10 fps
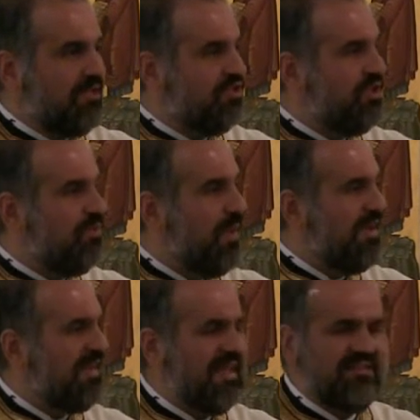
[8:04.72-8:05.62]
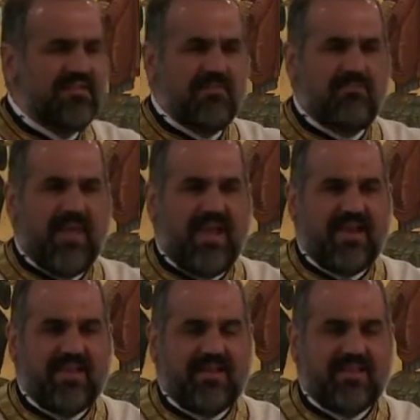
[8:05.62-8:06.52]
And she went and
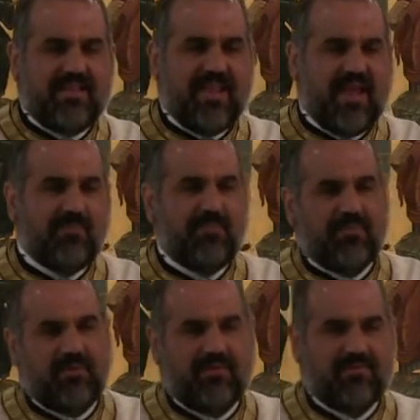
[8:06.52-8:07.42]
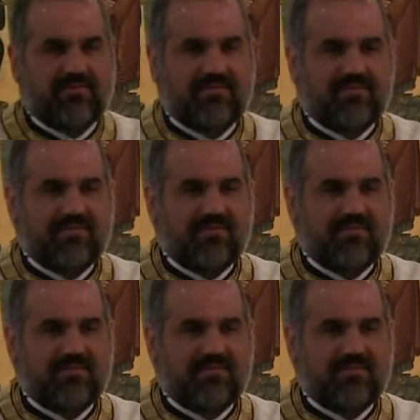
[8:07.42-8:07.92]
debated the emperor,